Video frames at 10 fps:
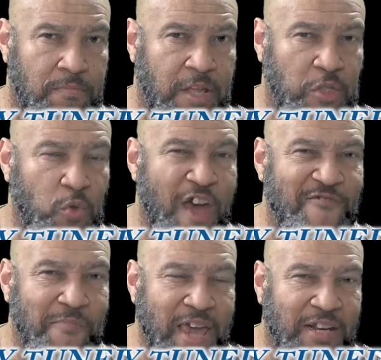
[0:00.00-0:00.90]
That you
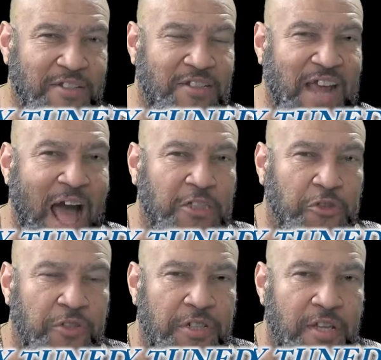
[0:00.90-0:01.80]
have made a
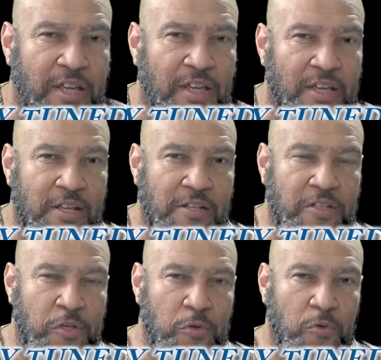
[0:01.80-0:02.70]
doctrine
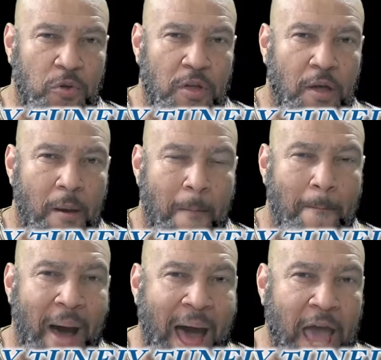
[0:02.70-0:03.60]
to
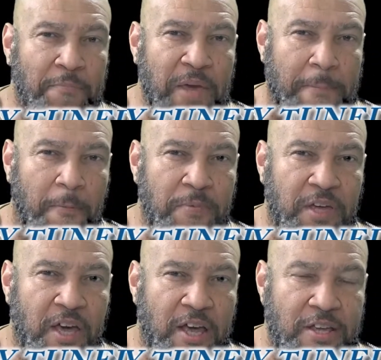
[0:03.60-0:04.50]
bind people
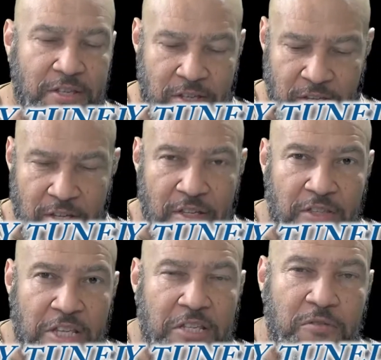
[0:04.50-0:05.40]
because
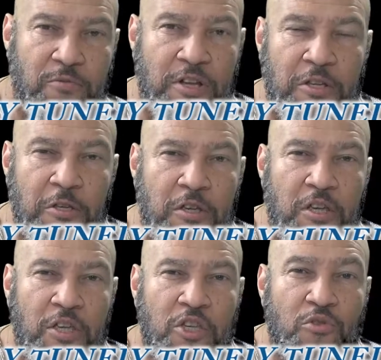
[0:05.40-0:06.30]
this is what
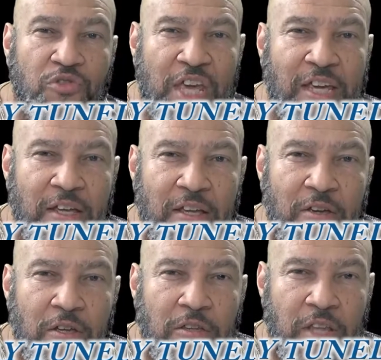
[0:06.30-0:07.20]
you think
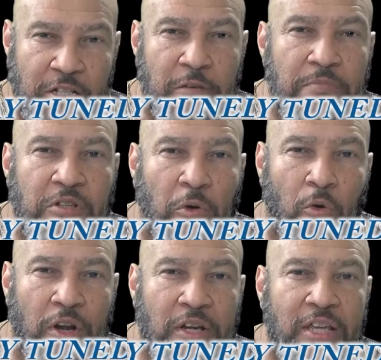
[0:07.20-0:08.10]
they should be
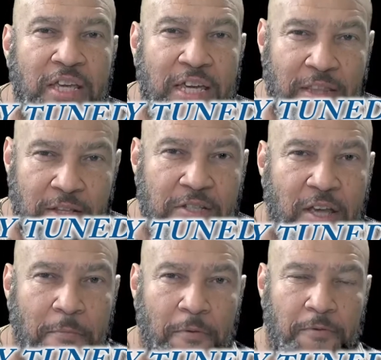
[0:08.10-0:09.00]
doing in the
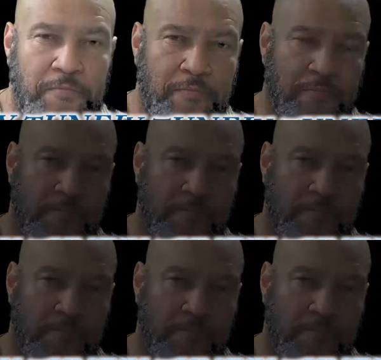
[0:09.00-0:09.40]
temple.